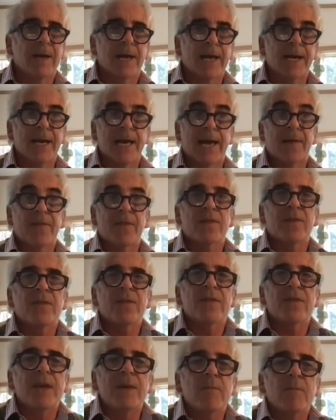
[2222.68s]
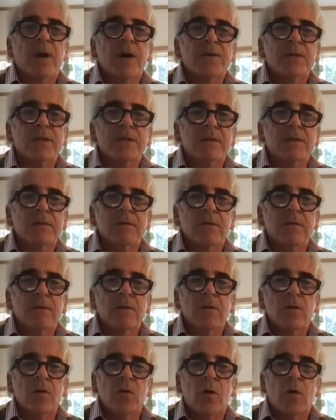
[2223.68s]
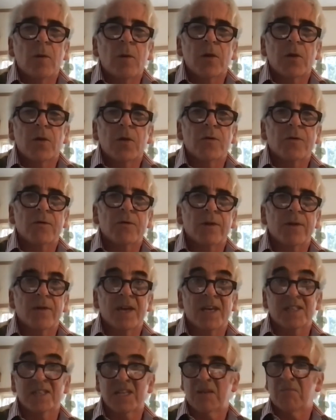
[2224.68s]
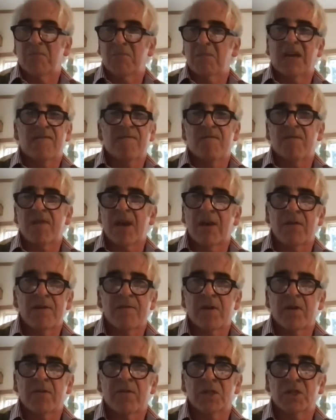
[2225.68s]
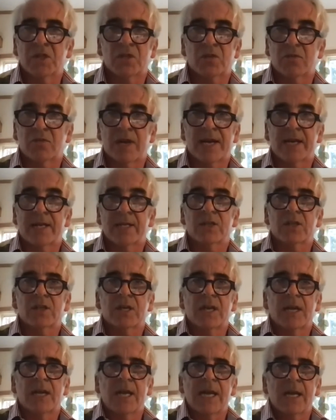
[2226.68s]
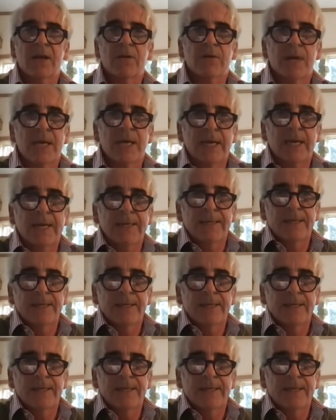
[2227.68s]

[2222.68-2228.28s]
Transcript: and how the most normal and ordinary things can become very, very strange and eerie.